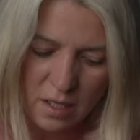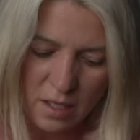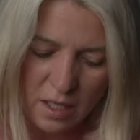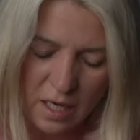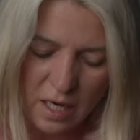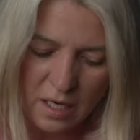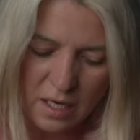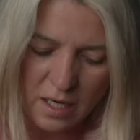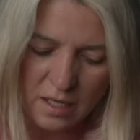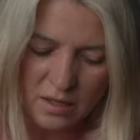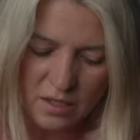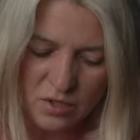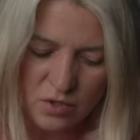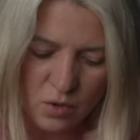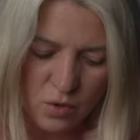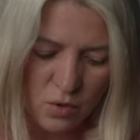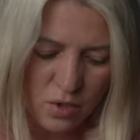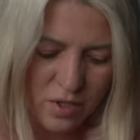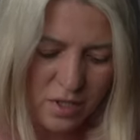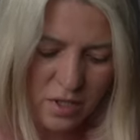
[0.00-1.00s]
Eating
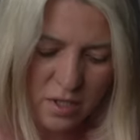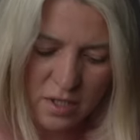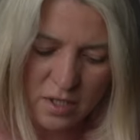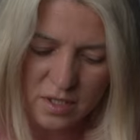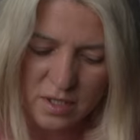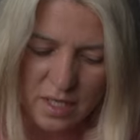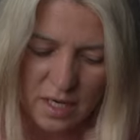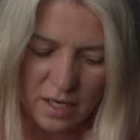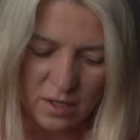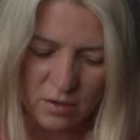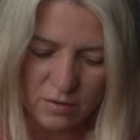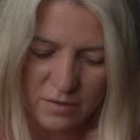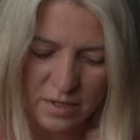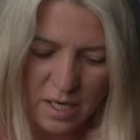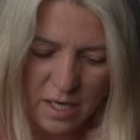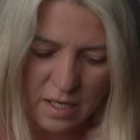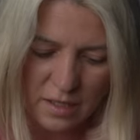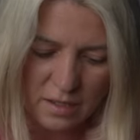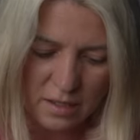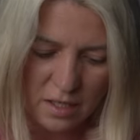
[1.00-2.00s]
disorders, none of
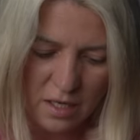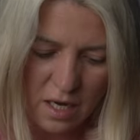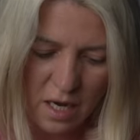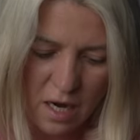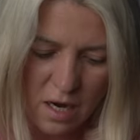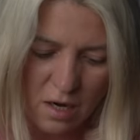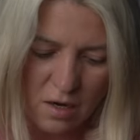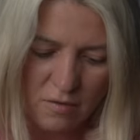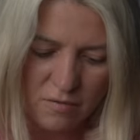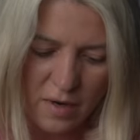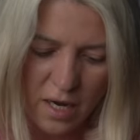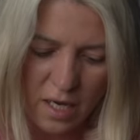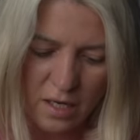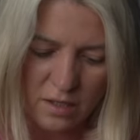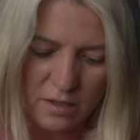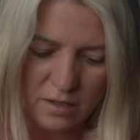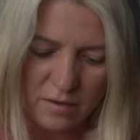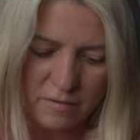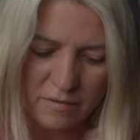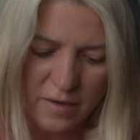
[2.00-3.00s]
that in here.
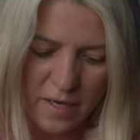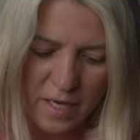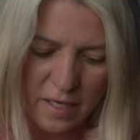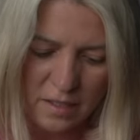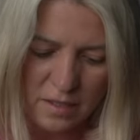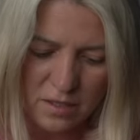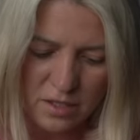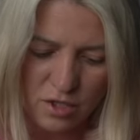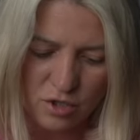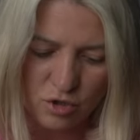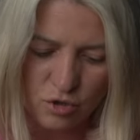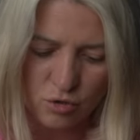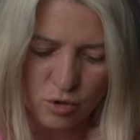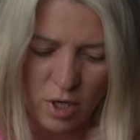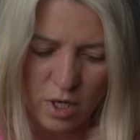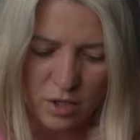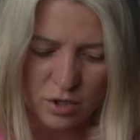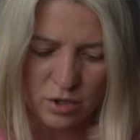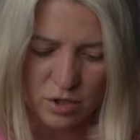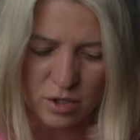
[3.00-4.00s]
Violent events,
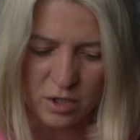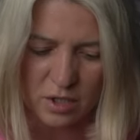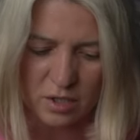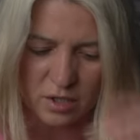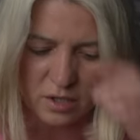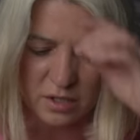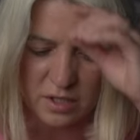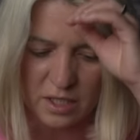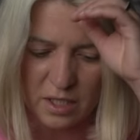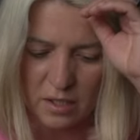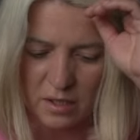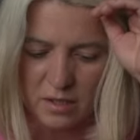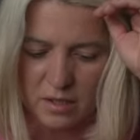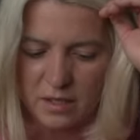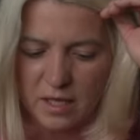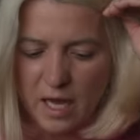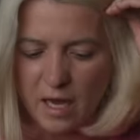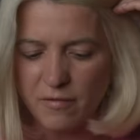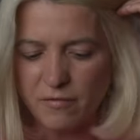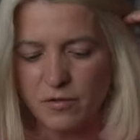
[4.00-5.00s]
instructional
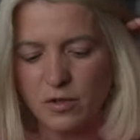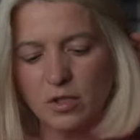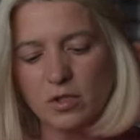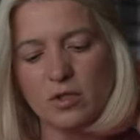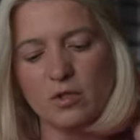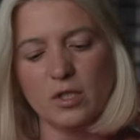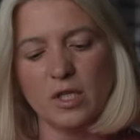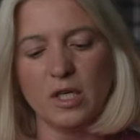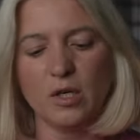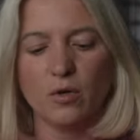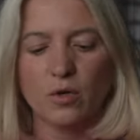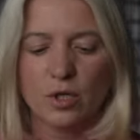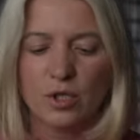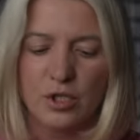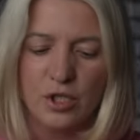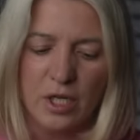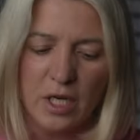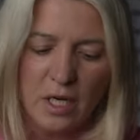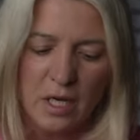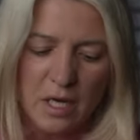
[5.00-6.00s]
theft or
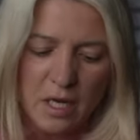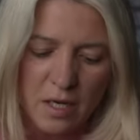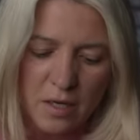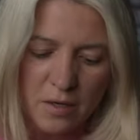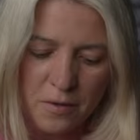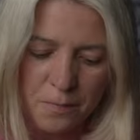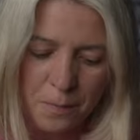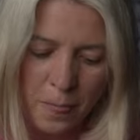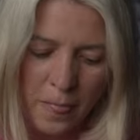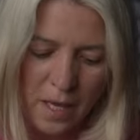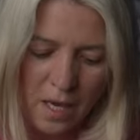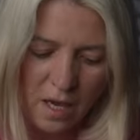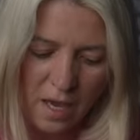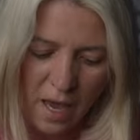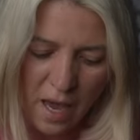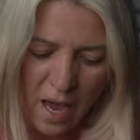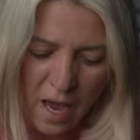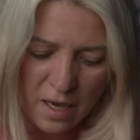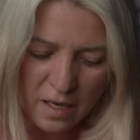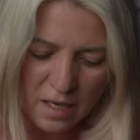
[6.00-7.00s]
cheating,
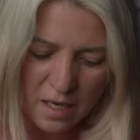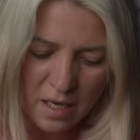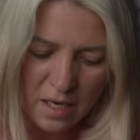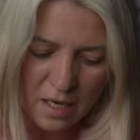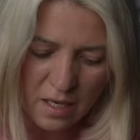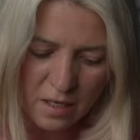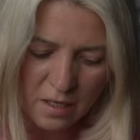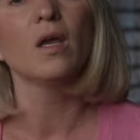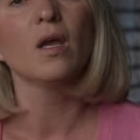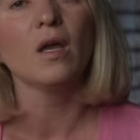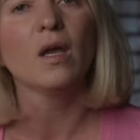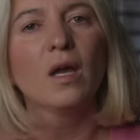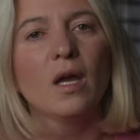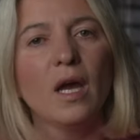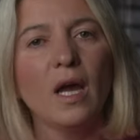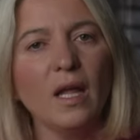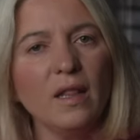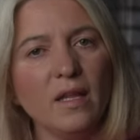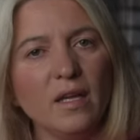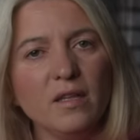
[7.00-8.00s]
hacking.
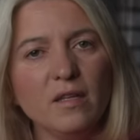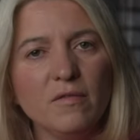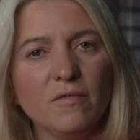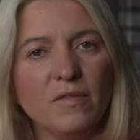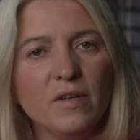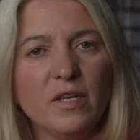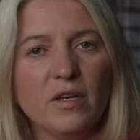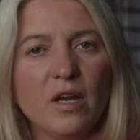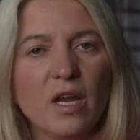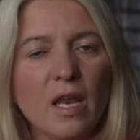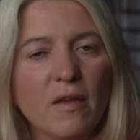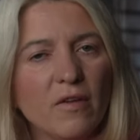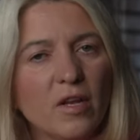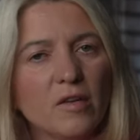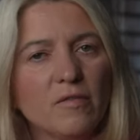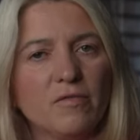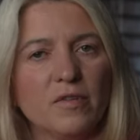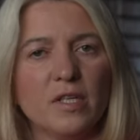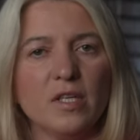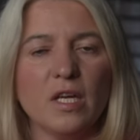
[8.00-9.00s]
And then the very,
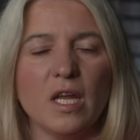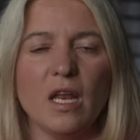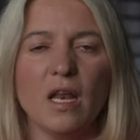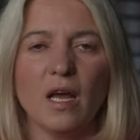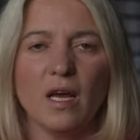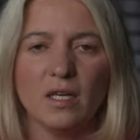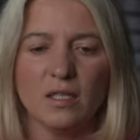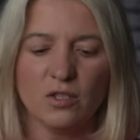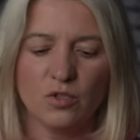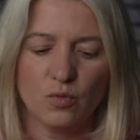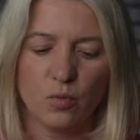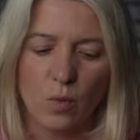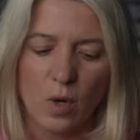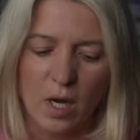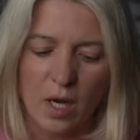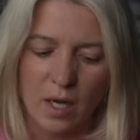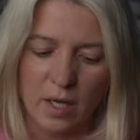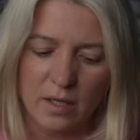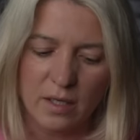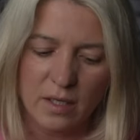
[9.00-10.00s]
very last
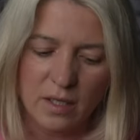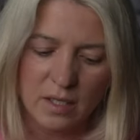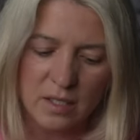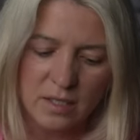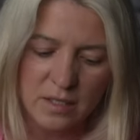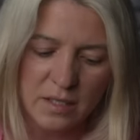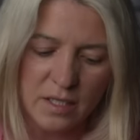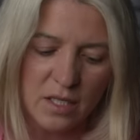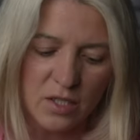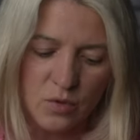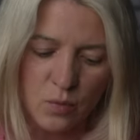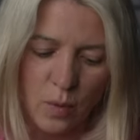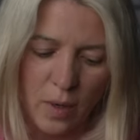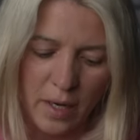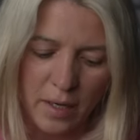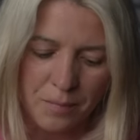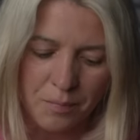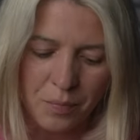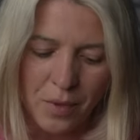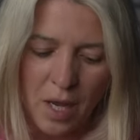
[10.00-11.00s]
one is this
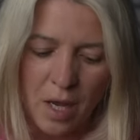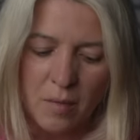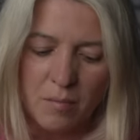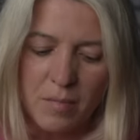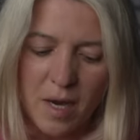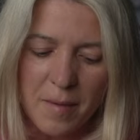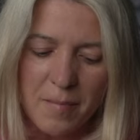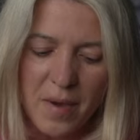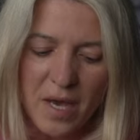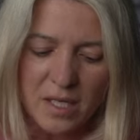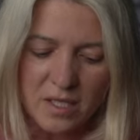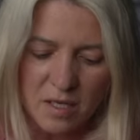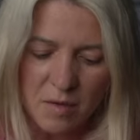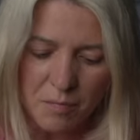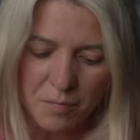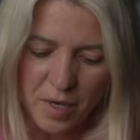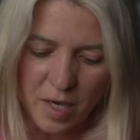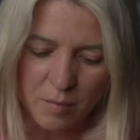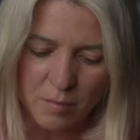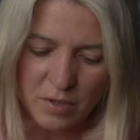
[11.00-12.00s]
one.
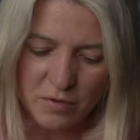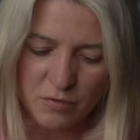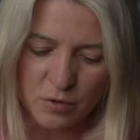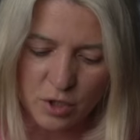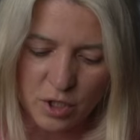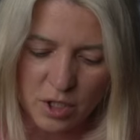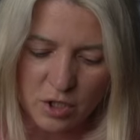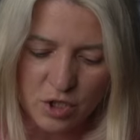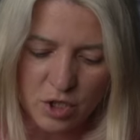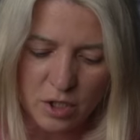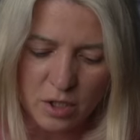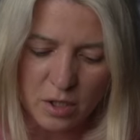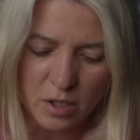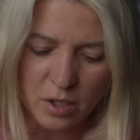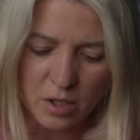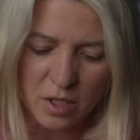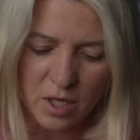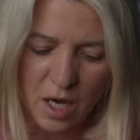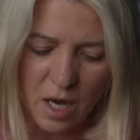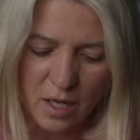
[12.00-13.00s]
Bypassing payment for
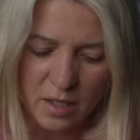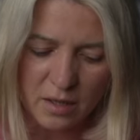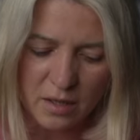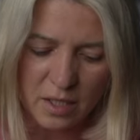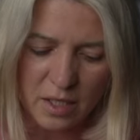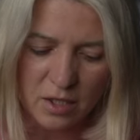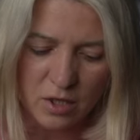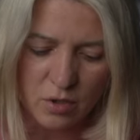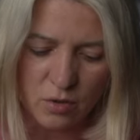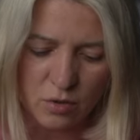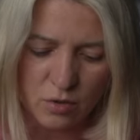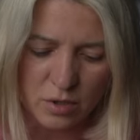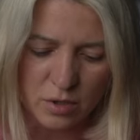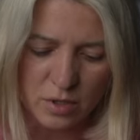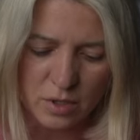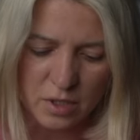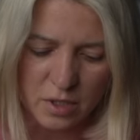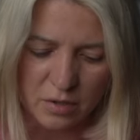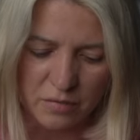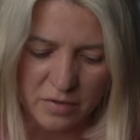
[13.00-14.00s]
digital content or
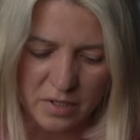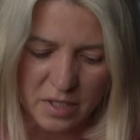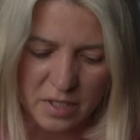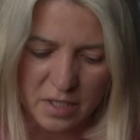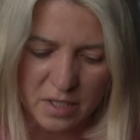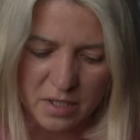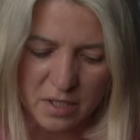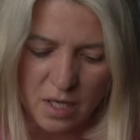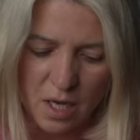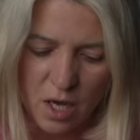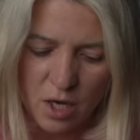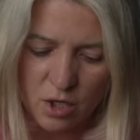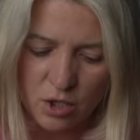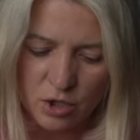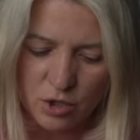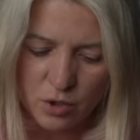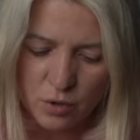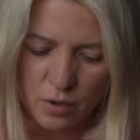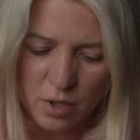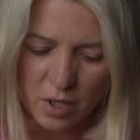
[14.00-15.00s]
services,
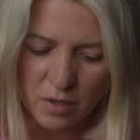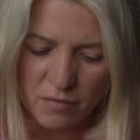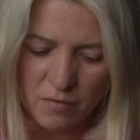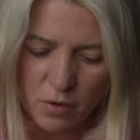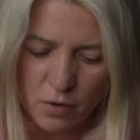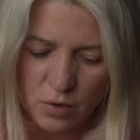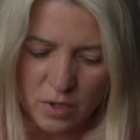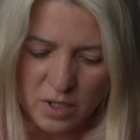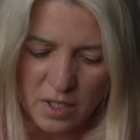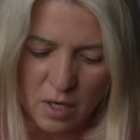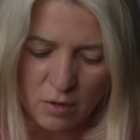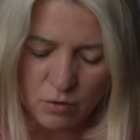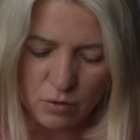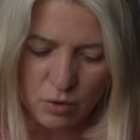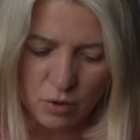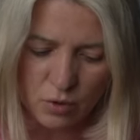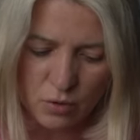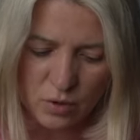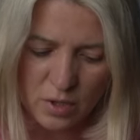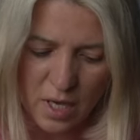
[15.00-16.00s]
showing viewers how to
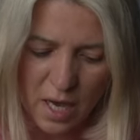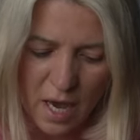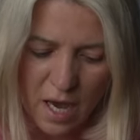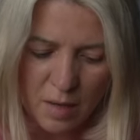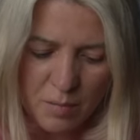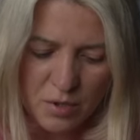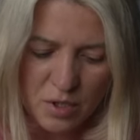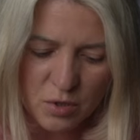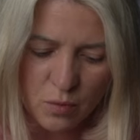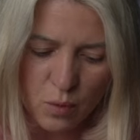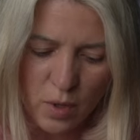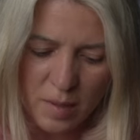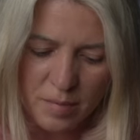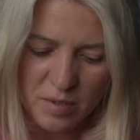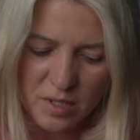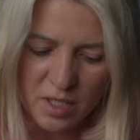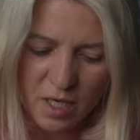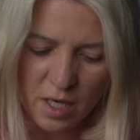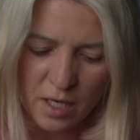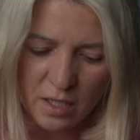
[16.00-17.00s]
use apps,
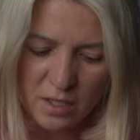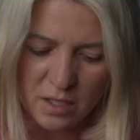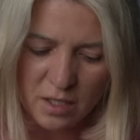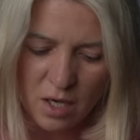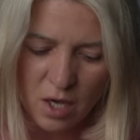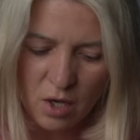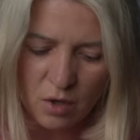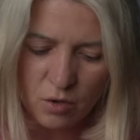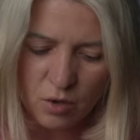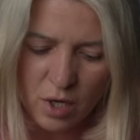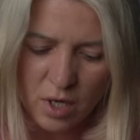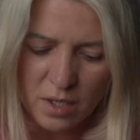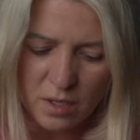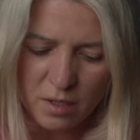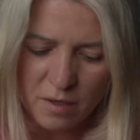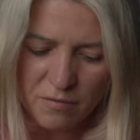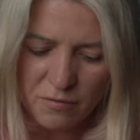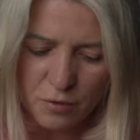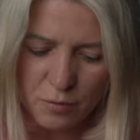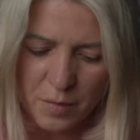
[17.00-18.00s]
websites, or other
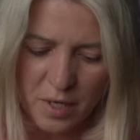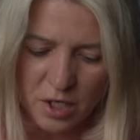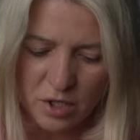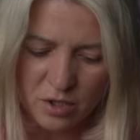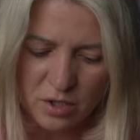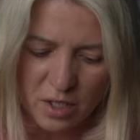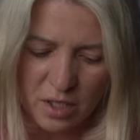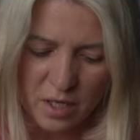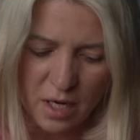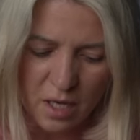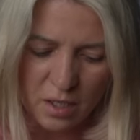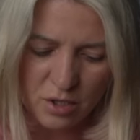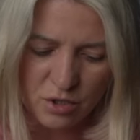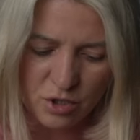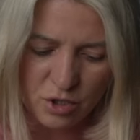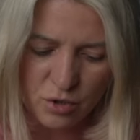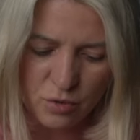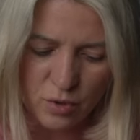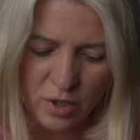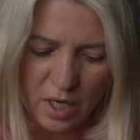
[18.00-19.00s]
information
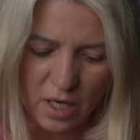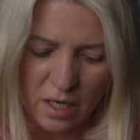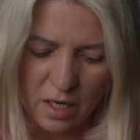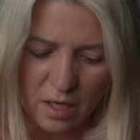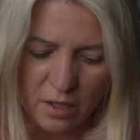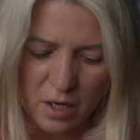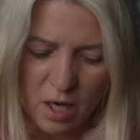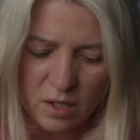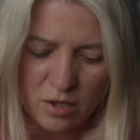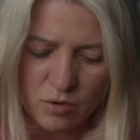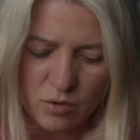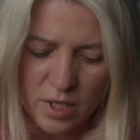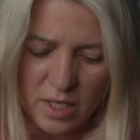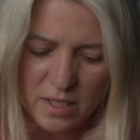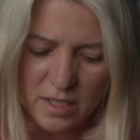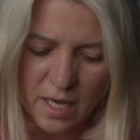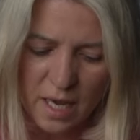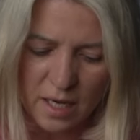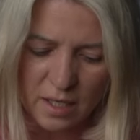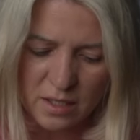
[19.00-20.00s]
technology to gain
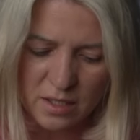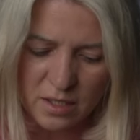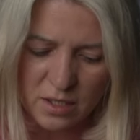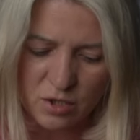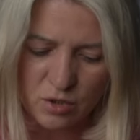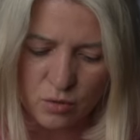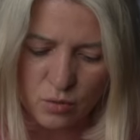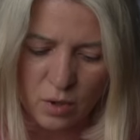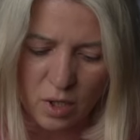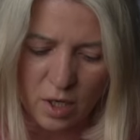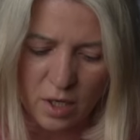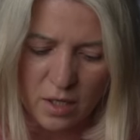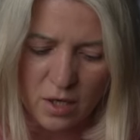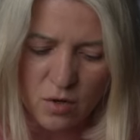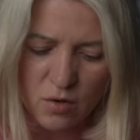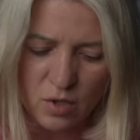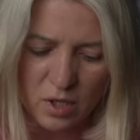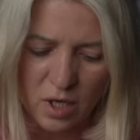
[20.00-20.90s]
unauthorized access to audio